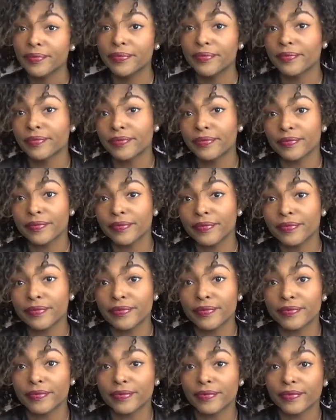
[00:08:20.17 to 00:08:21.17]

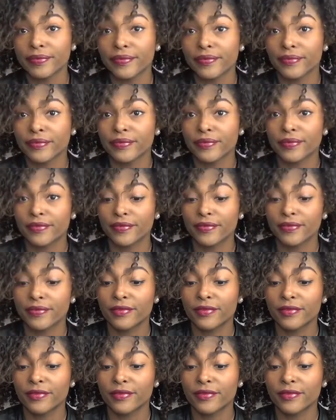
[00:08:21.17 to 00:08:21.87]
(no one is talking)